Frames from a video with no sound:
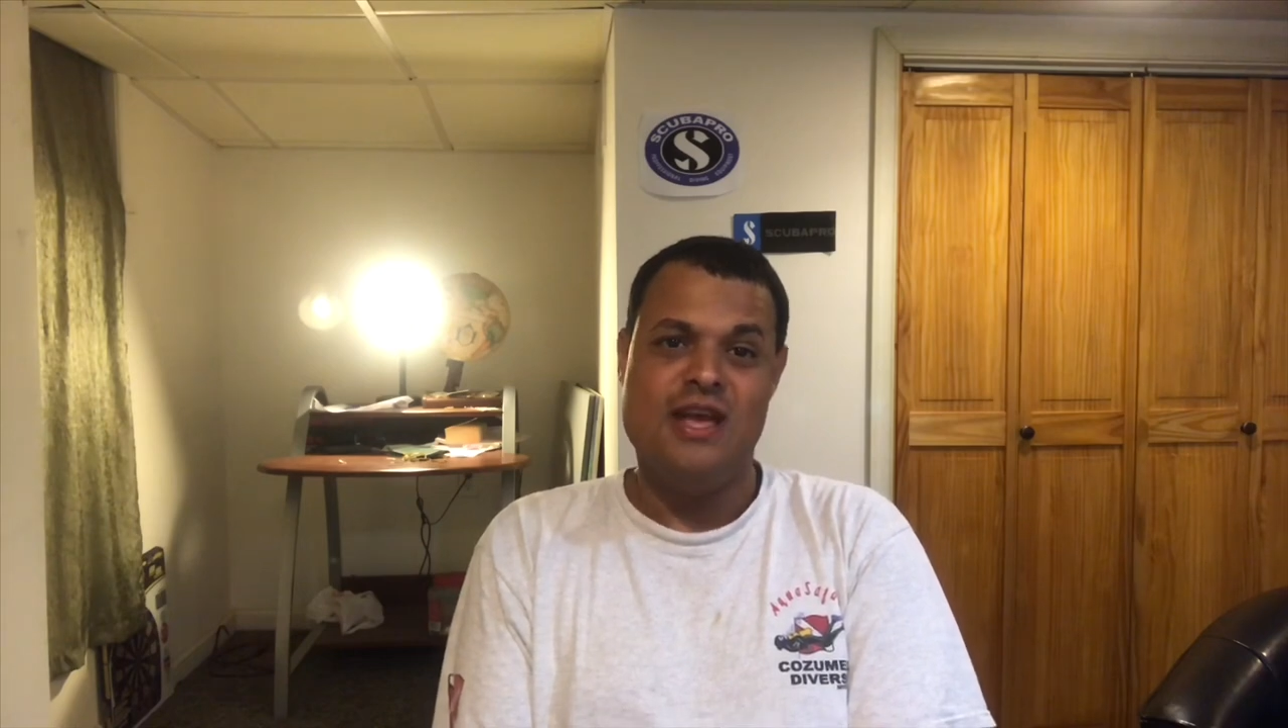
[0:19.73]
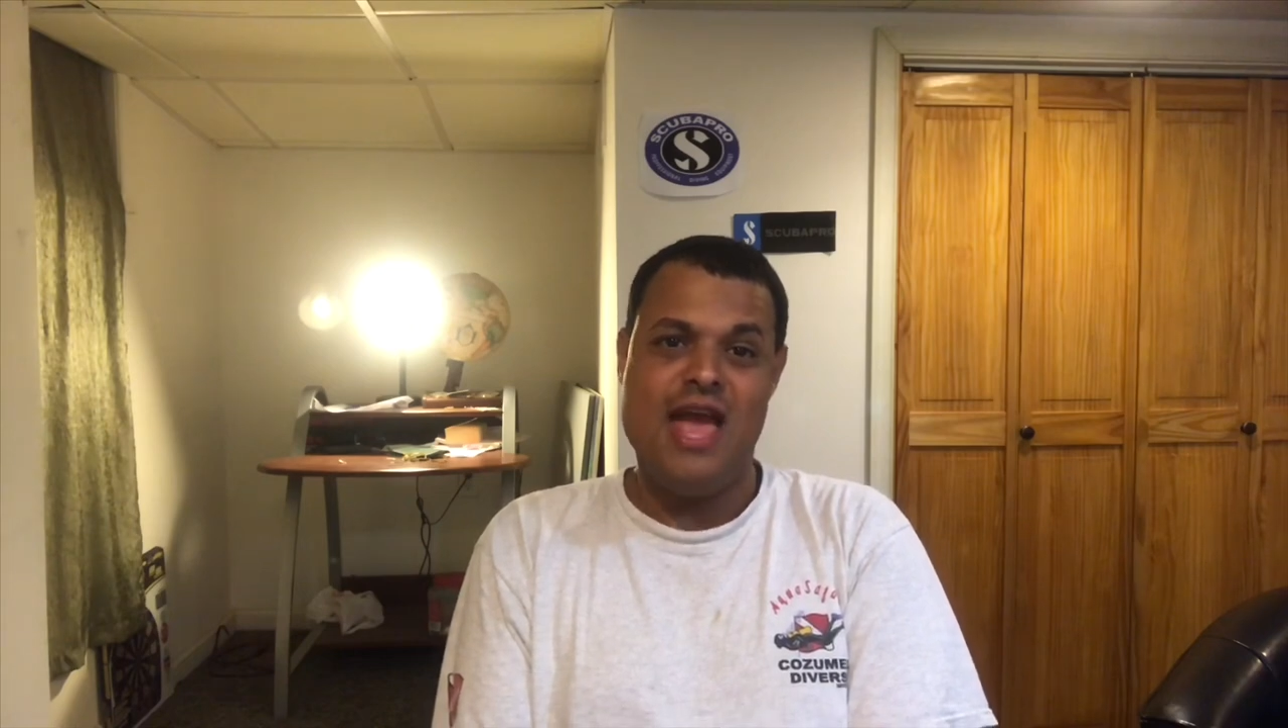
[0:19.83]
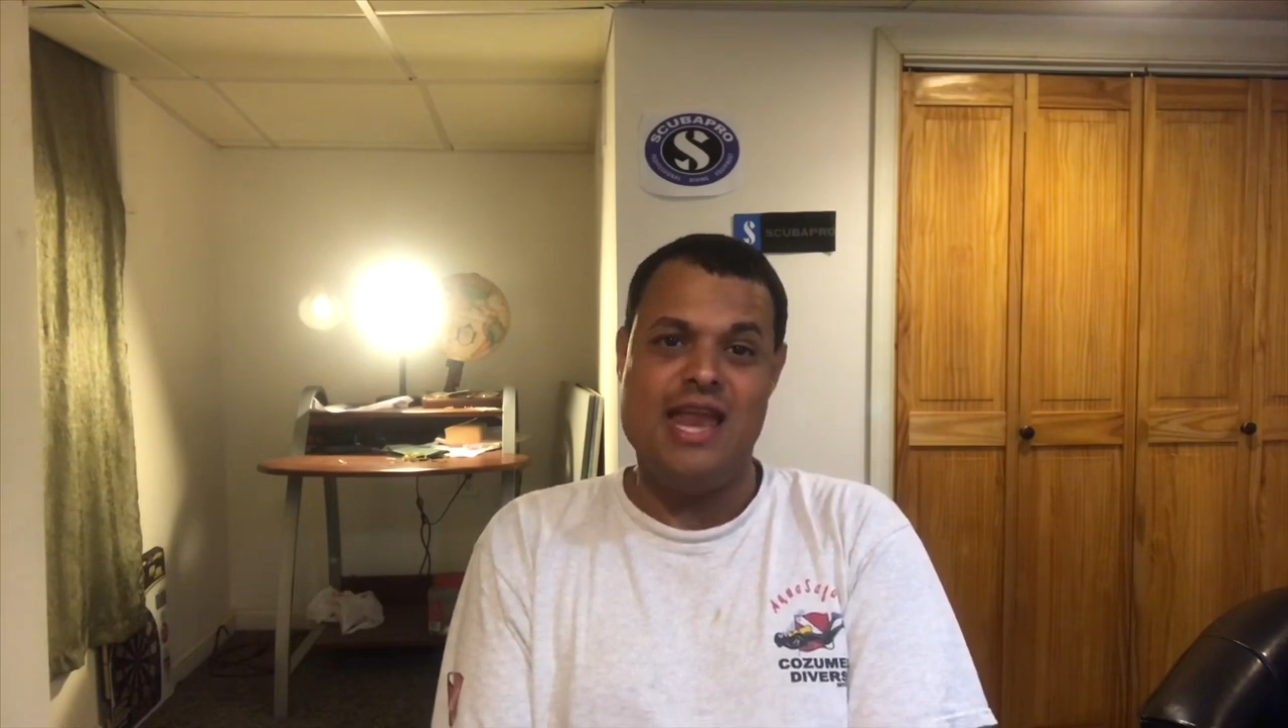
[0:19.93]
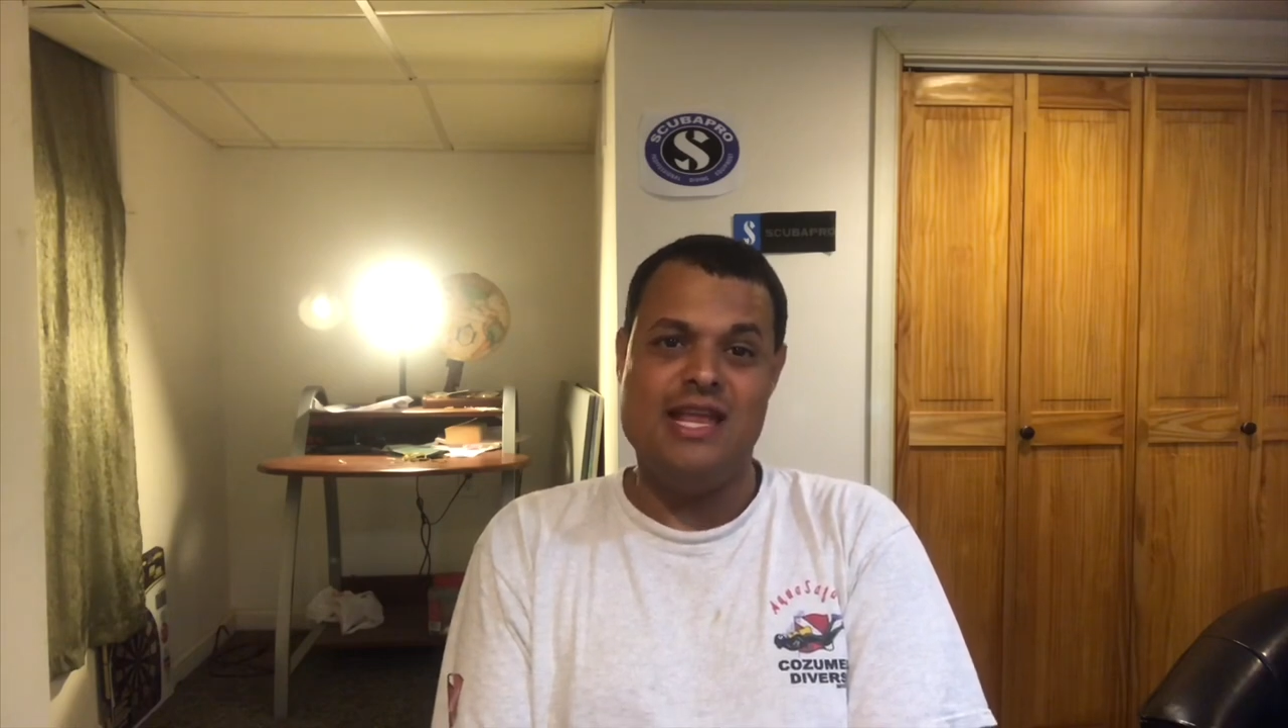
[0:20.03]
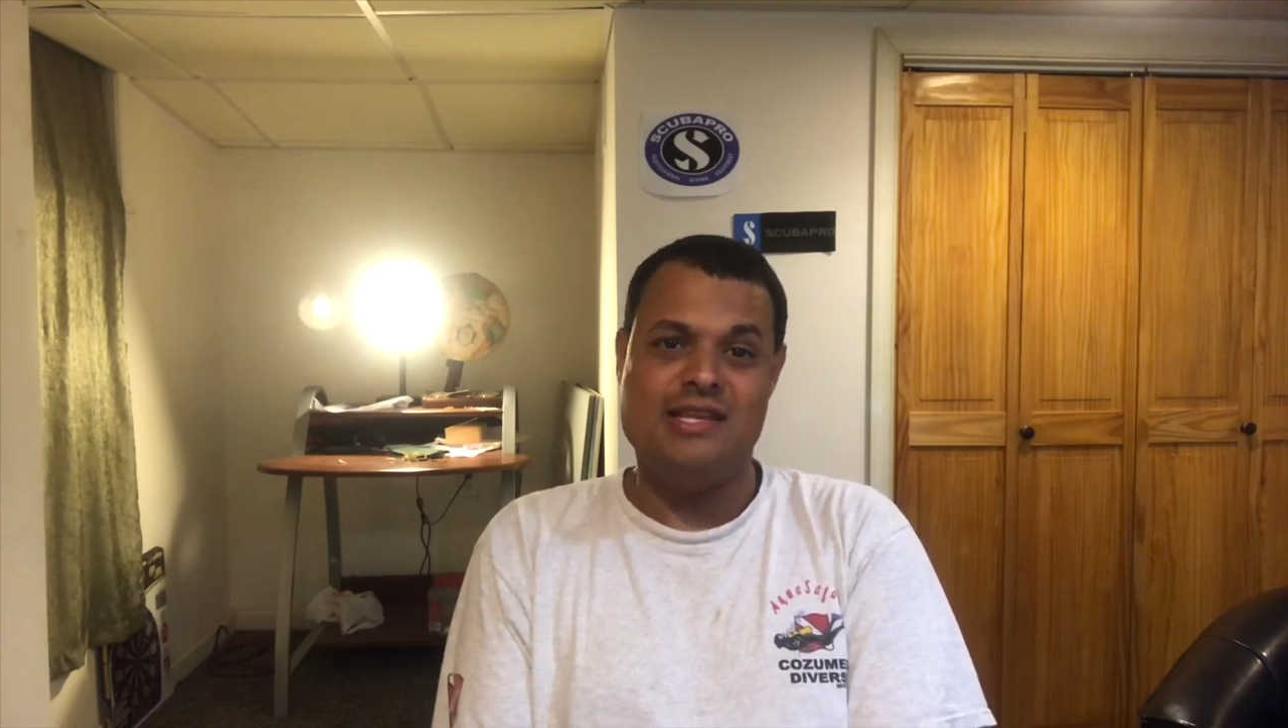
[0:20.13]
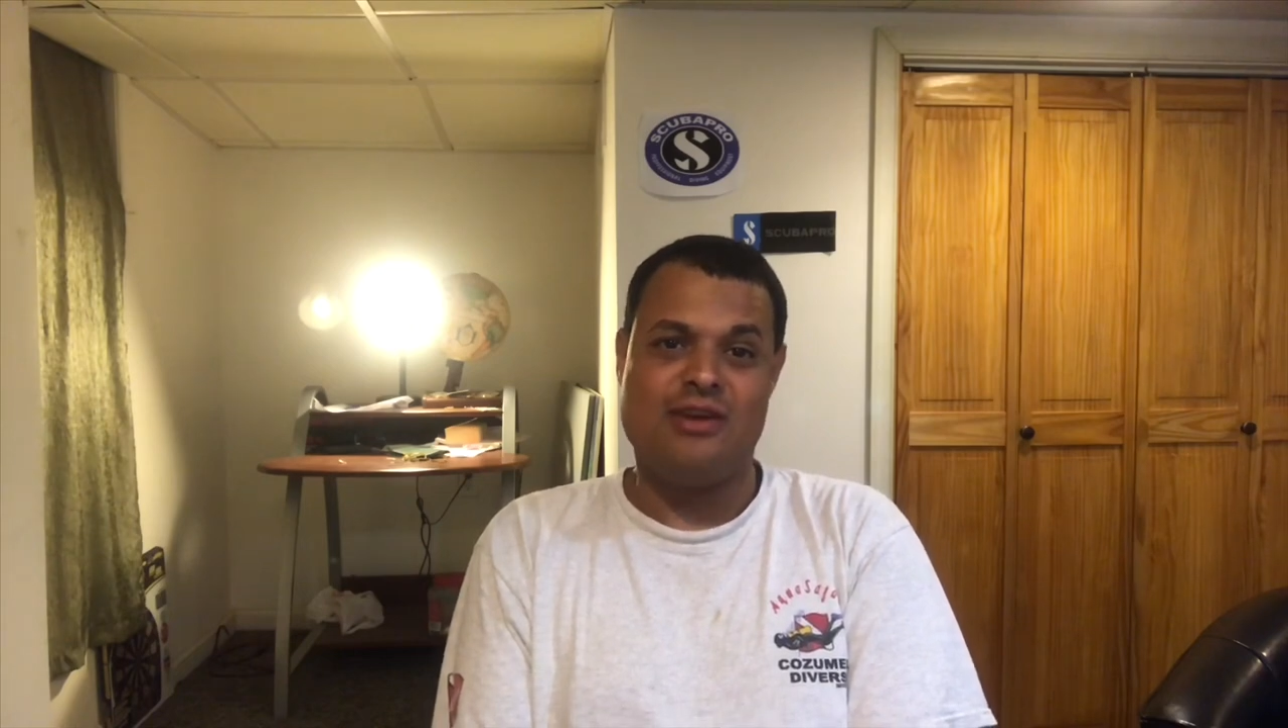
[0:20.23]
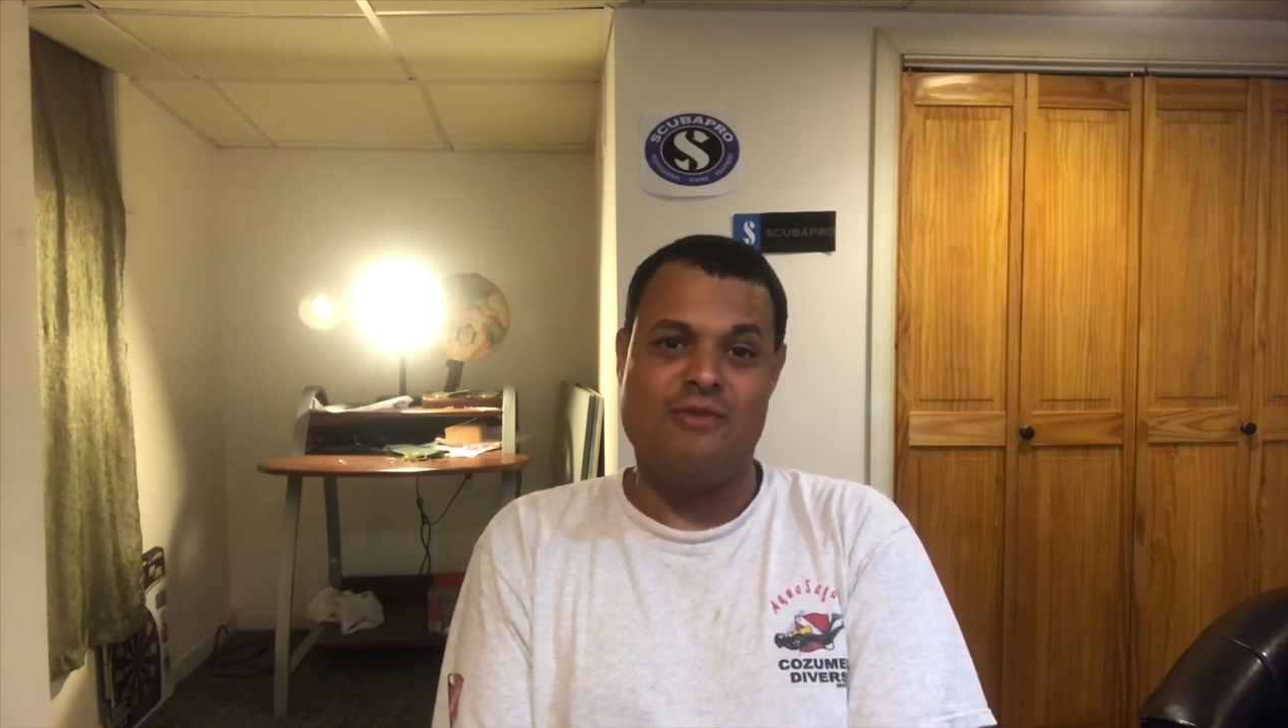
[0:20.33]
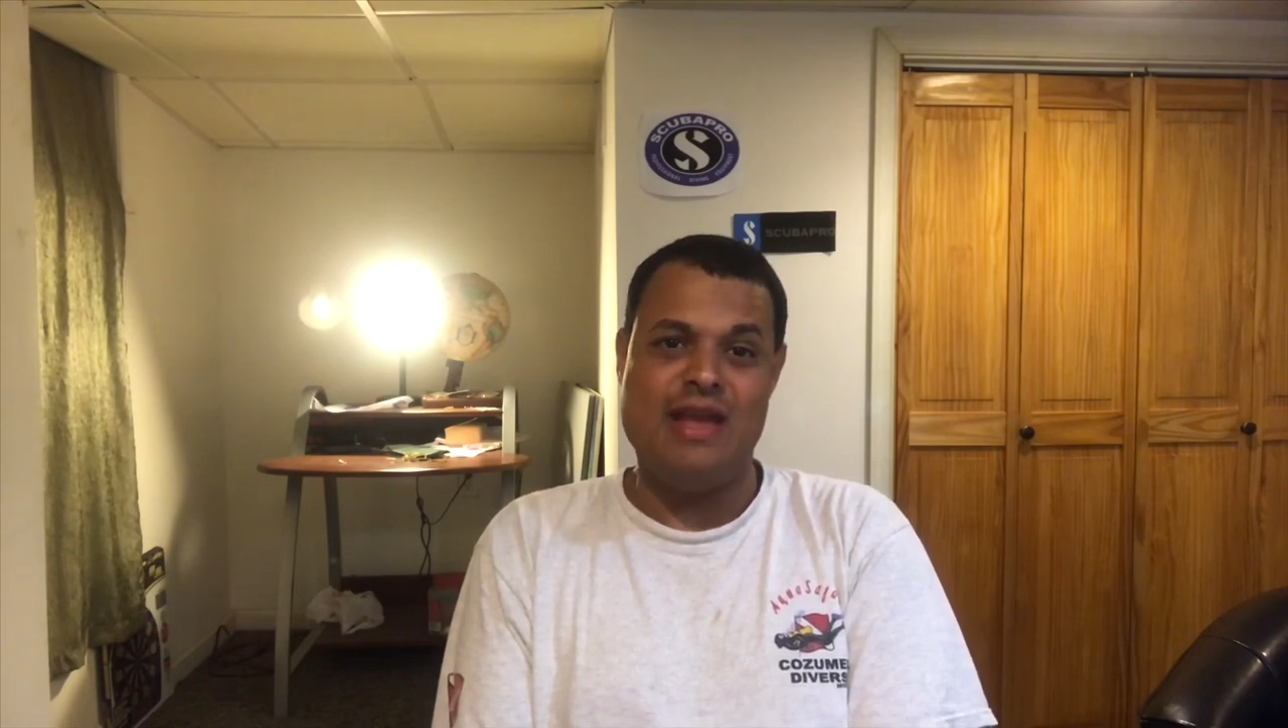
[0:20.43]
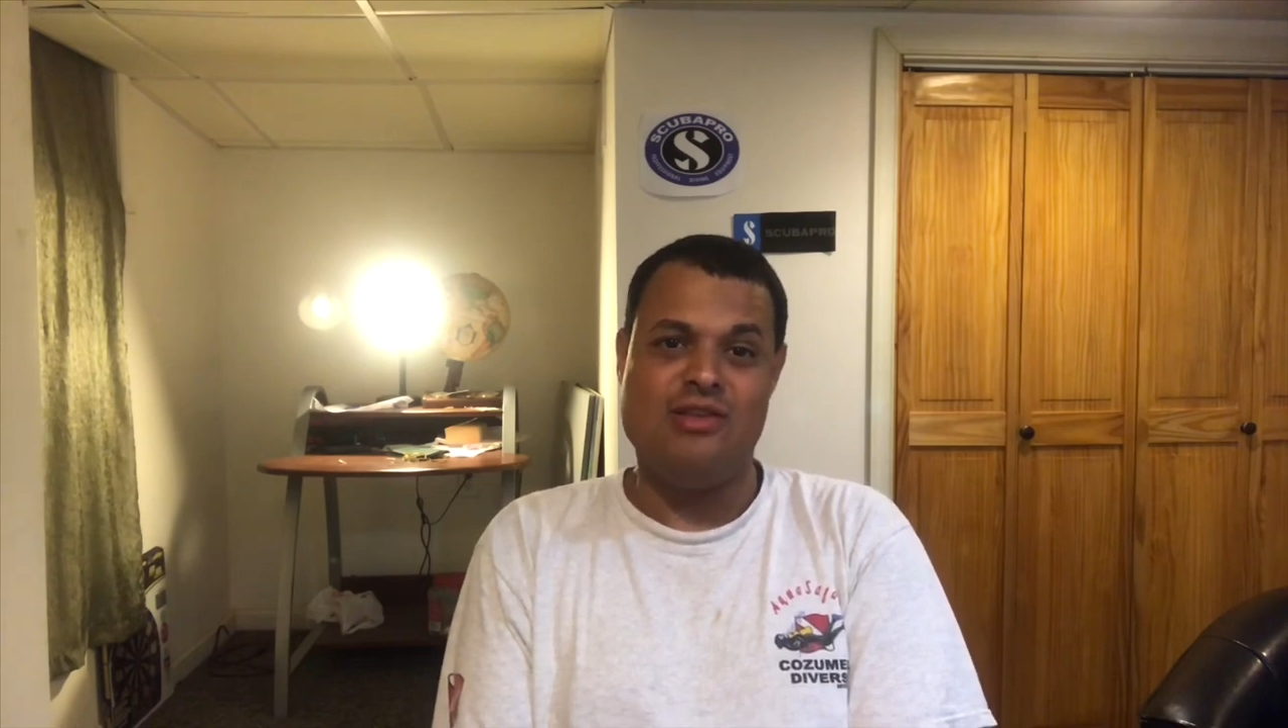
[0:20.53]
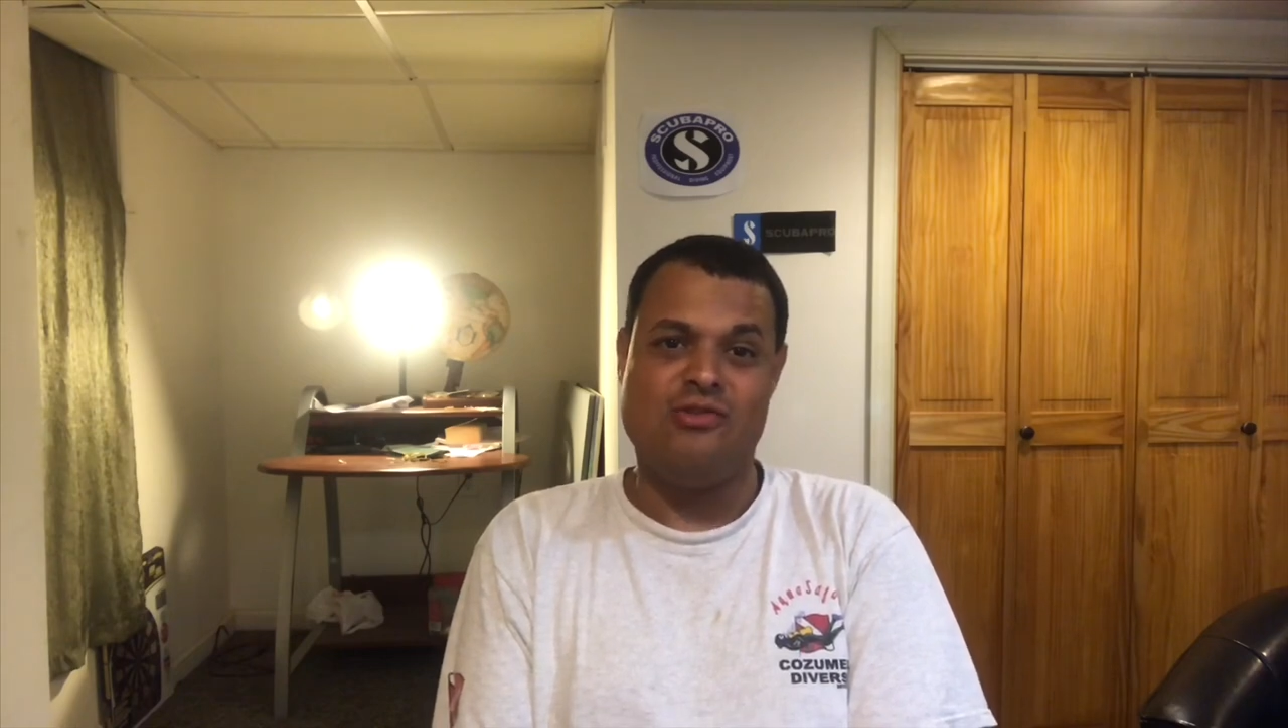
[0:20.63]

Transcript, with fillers: and is a great